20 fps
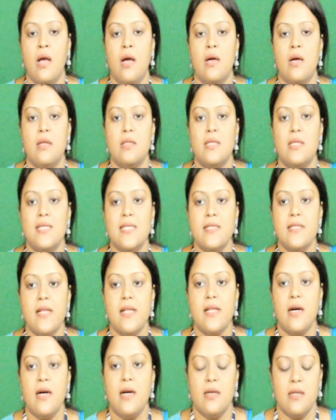this is
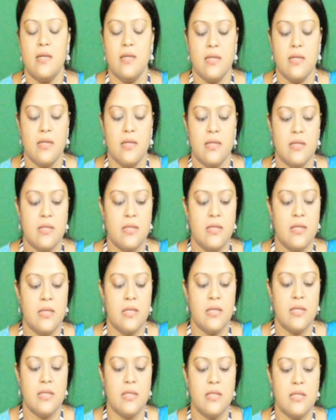the
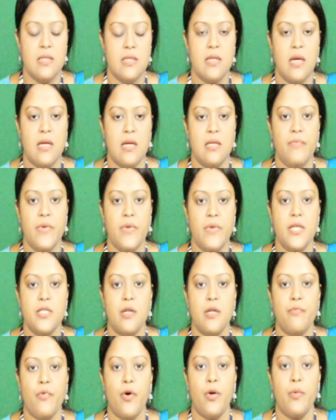
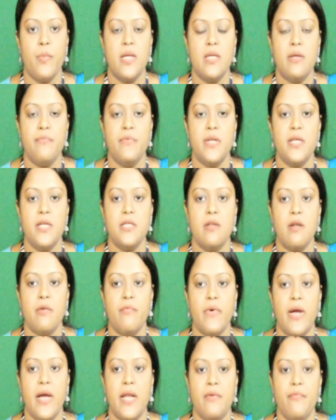definition, formal definition of
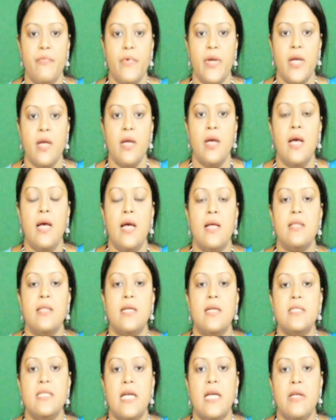NFA,
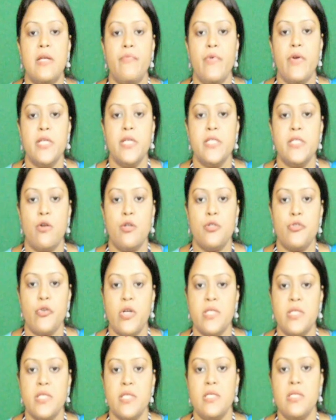that is NFA is also
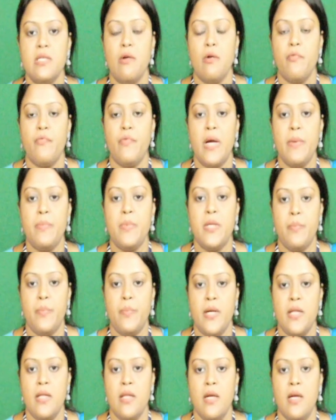consisting of 5
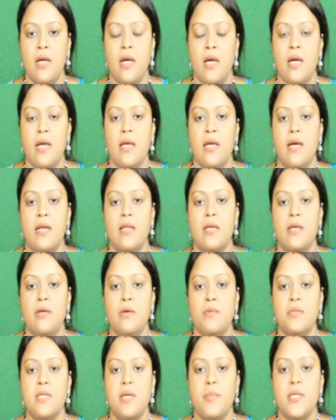tuple. Here
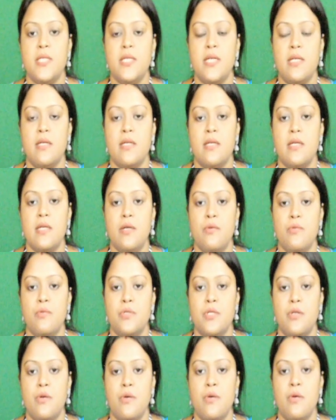Q summation
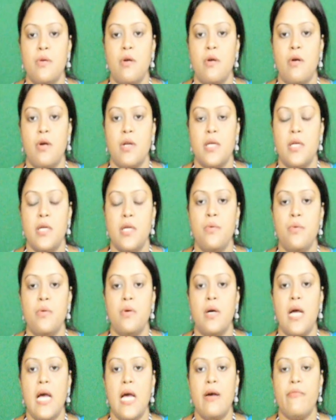Q0 or Q,
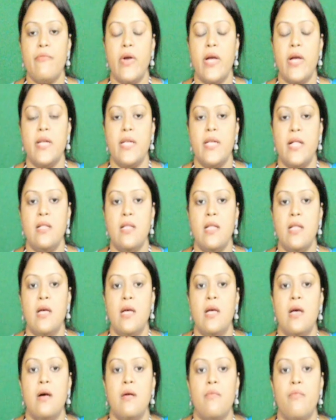F and del.
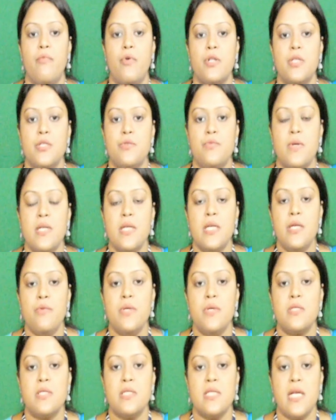For this one, Q
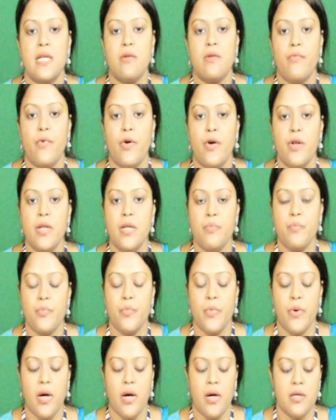is set of all in
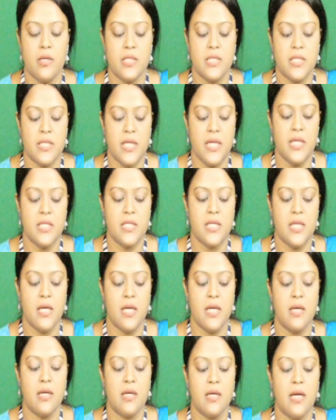states
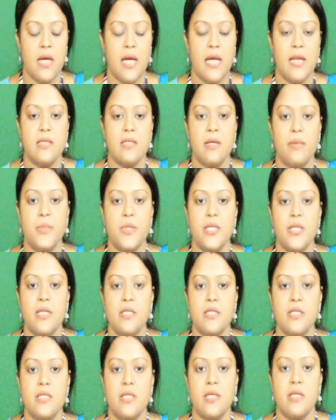and summation
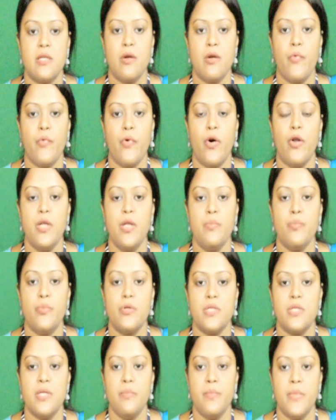is set of all input
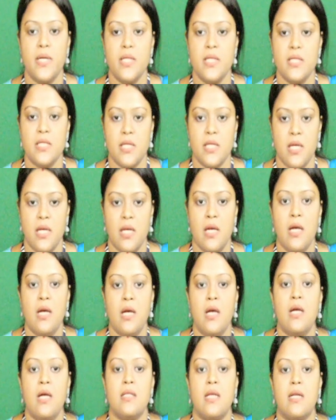symbols,
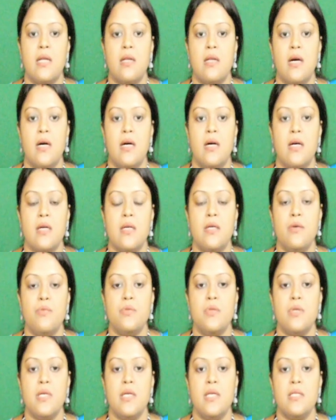that Q
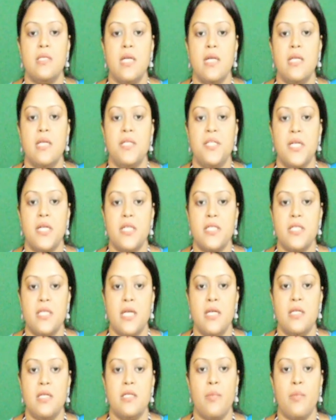is the initial
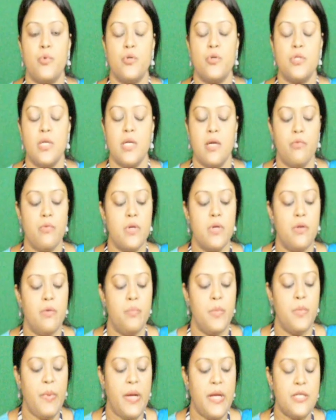state. Suppose we will
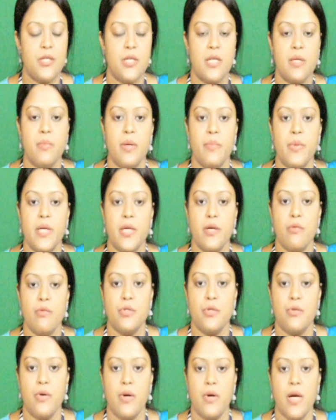be mentioning maybe
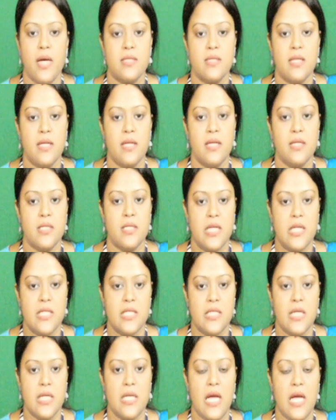Q0 as the initial
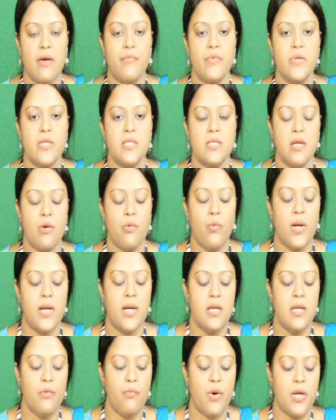state. F is
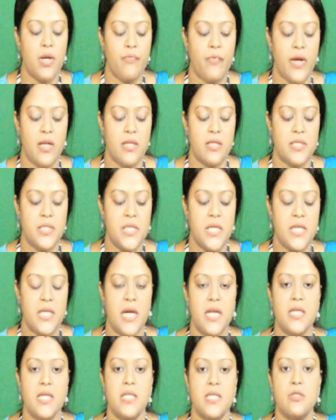only one final state.
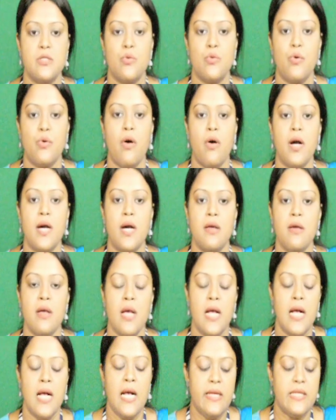Here it is no longer a
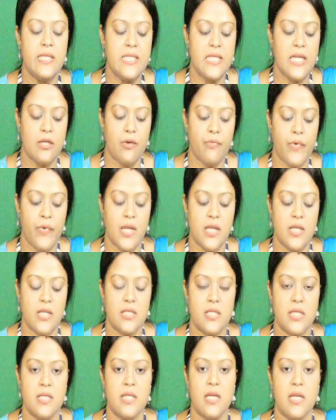set of final
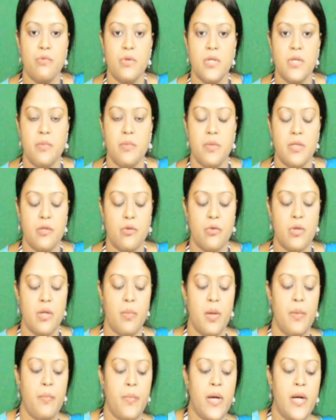state, that we need to
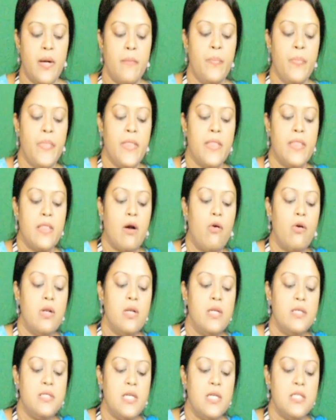remember. The only
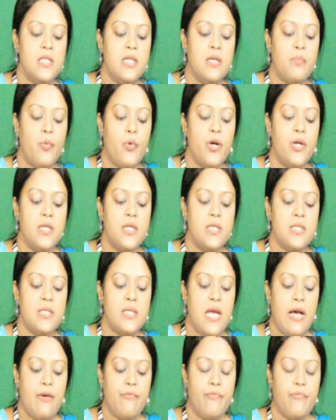changing point is
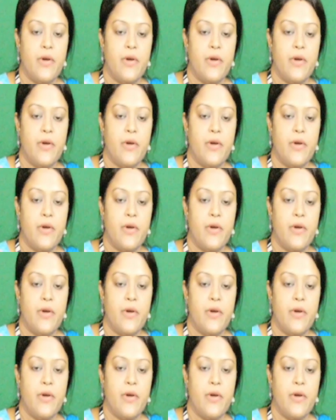F